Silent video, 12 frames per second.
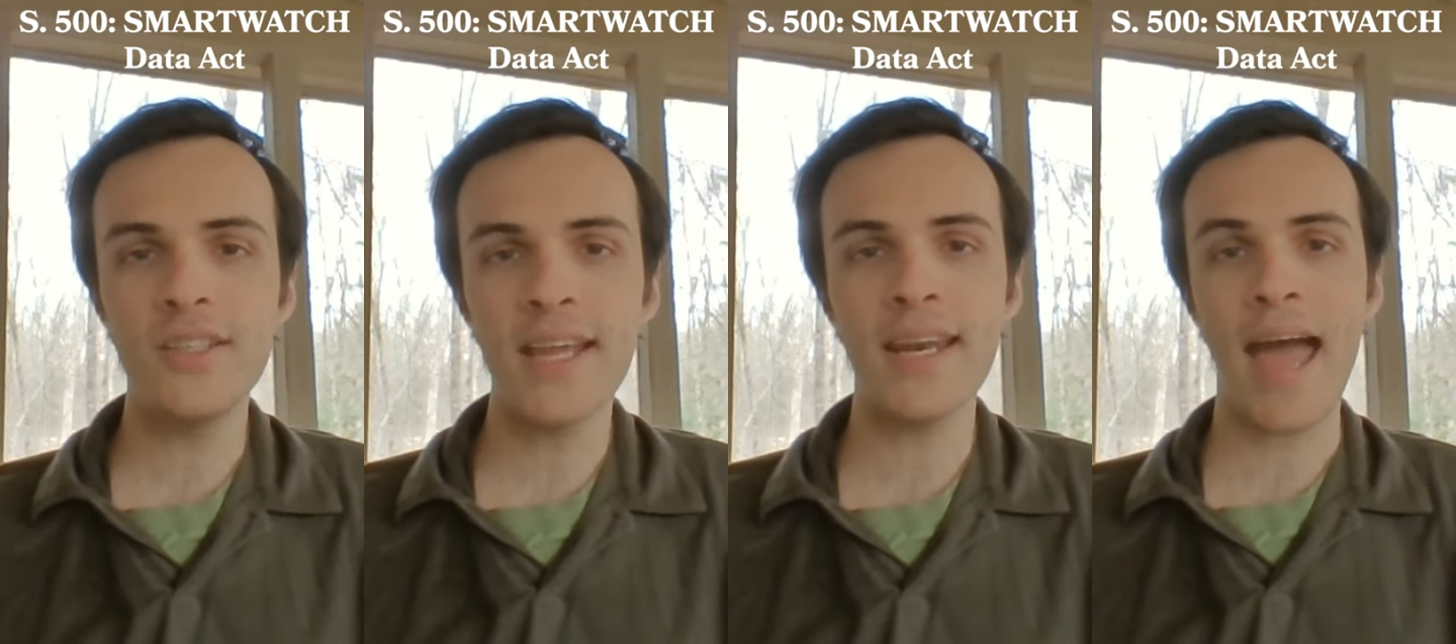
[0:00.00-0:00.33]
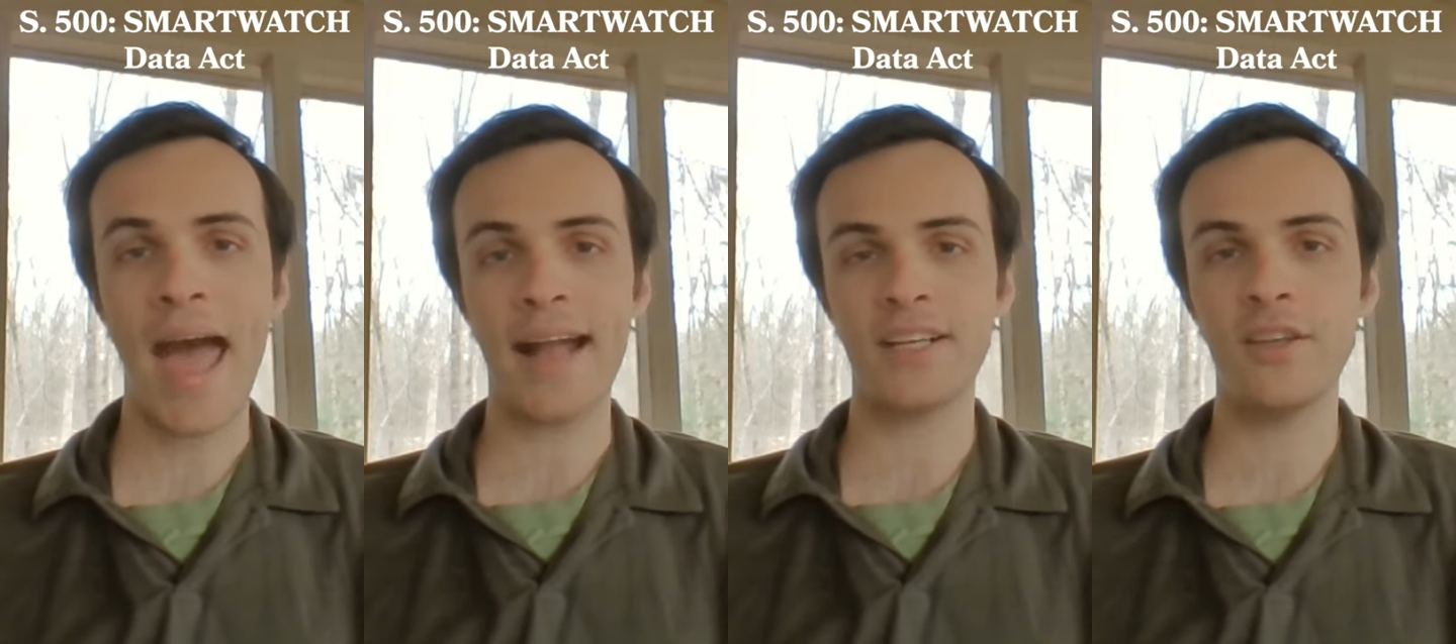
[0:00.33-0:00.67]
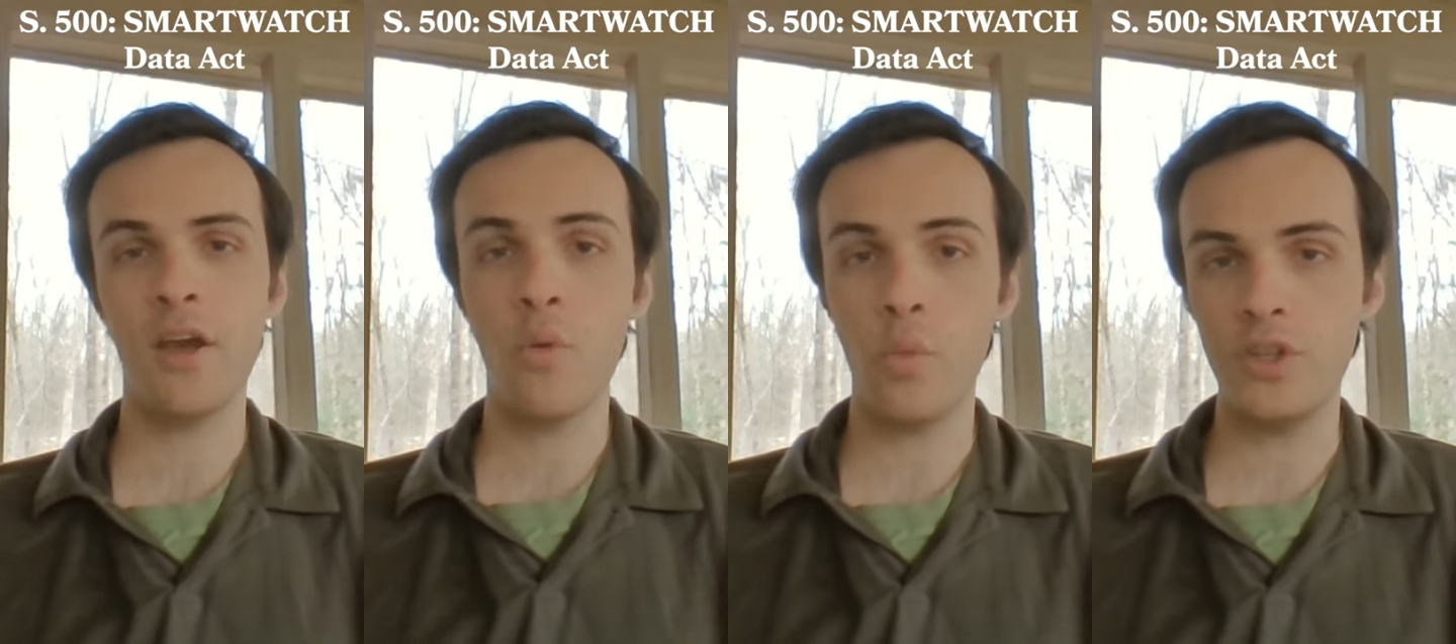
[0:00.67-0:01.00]
Data Act
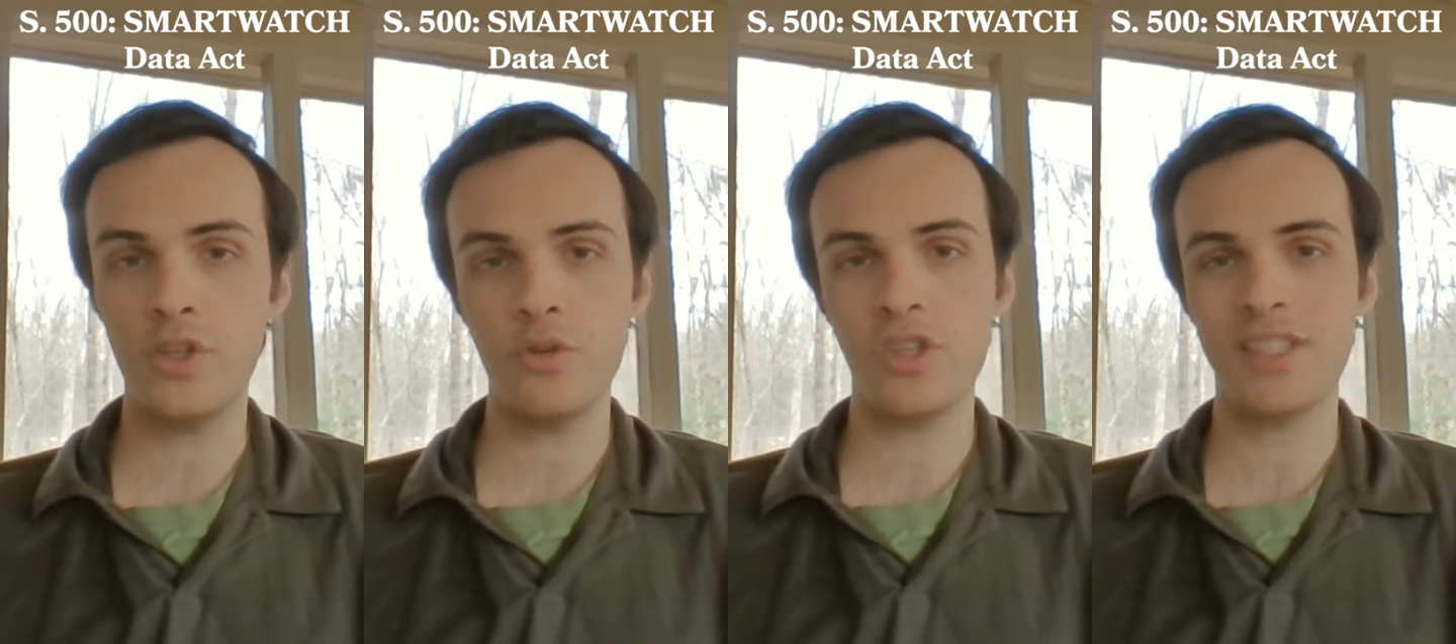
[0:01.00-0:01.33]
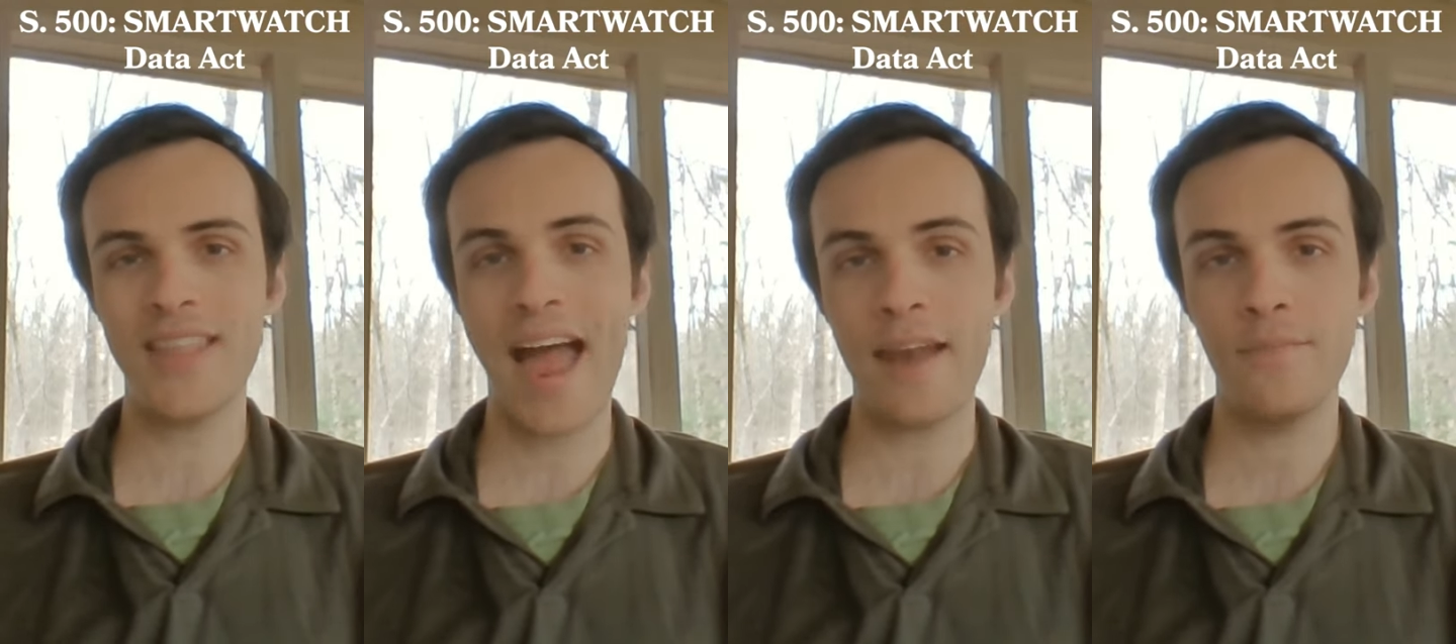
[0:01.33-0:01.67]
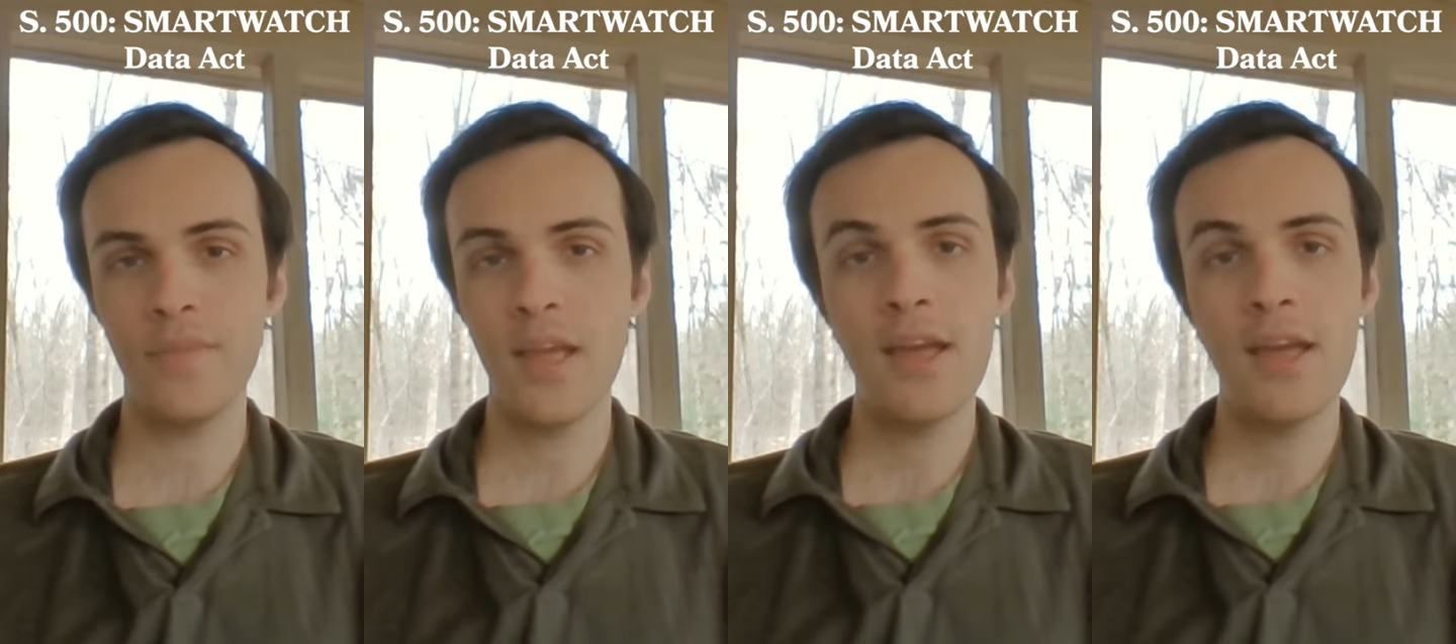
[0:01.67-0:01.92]
would do just that.